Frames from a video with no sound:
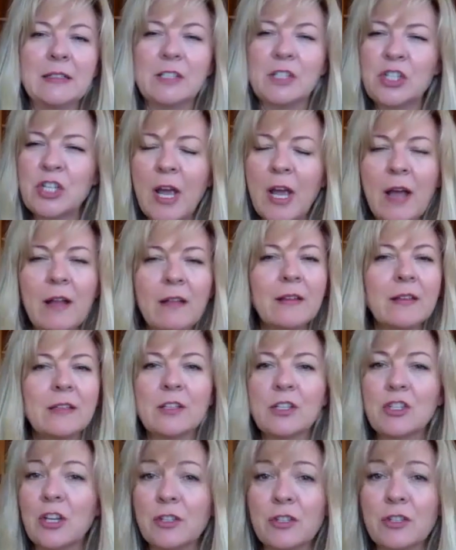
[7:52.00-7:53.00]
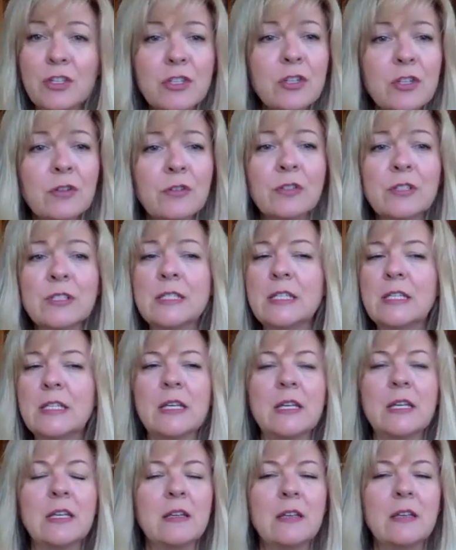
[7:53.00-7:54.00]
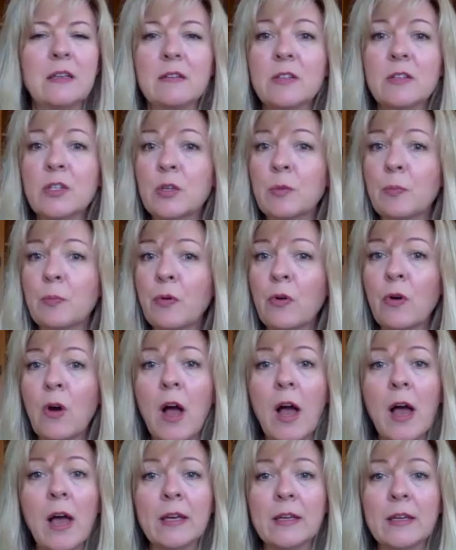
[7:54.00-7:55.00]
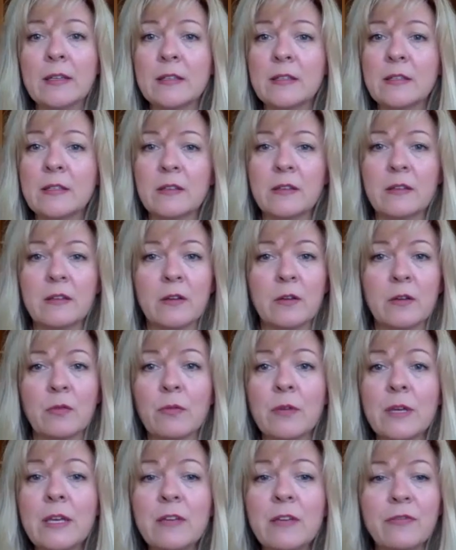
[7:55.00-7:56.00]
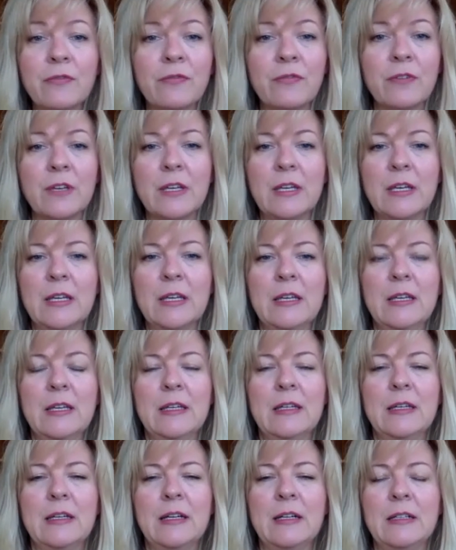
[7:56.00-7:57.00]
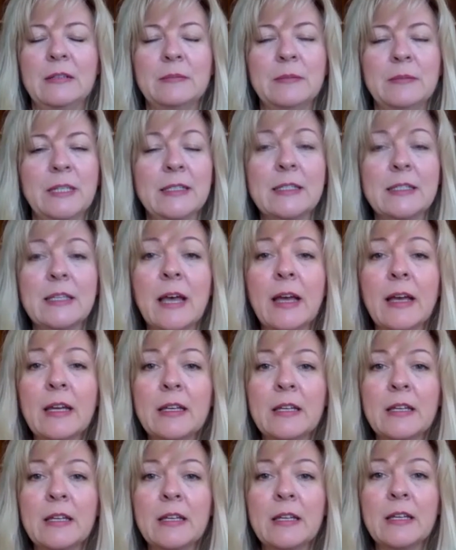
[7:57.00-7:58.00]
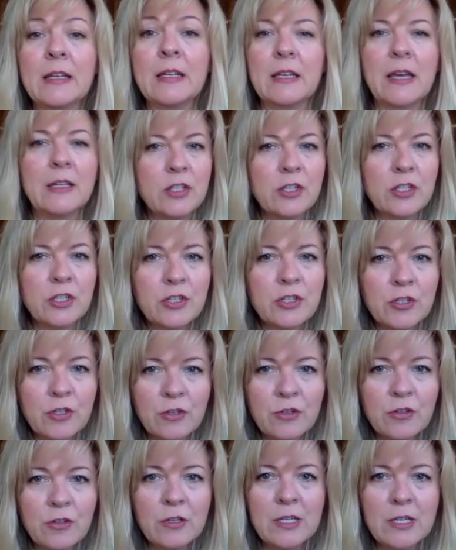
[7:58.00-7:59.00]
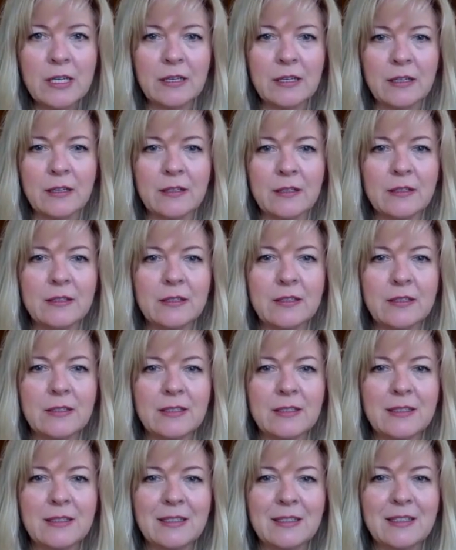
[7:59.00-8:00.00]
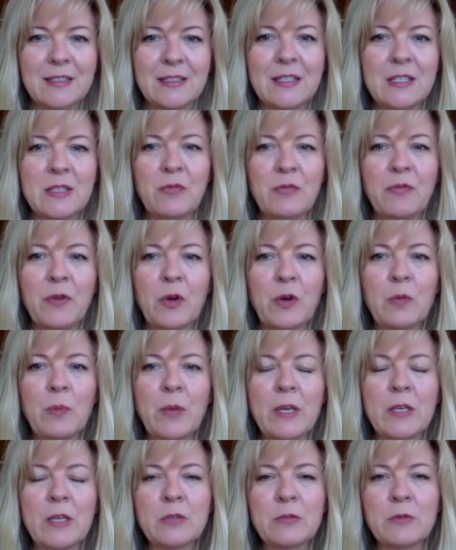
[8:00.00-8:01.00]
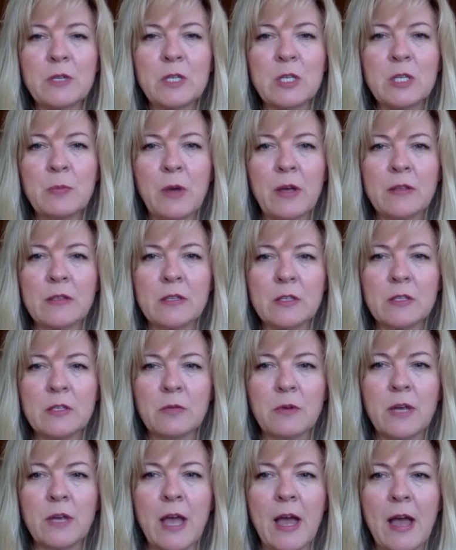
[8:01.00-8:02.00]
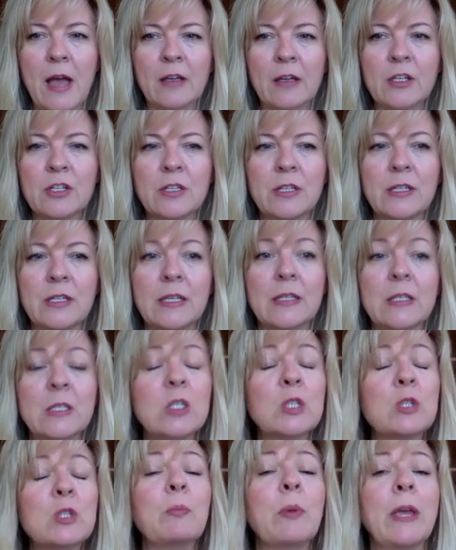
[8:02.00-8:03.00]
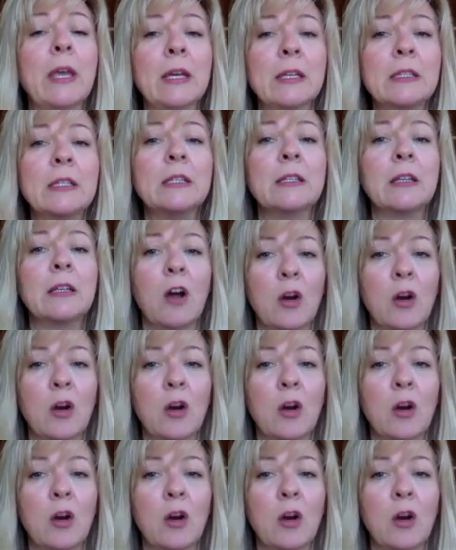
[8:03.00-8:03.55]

challenge, uncertainty, surprise, grief, anxiety, and discerning this fear-based response as a reaction, and expanding our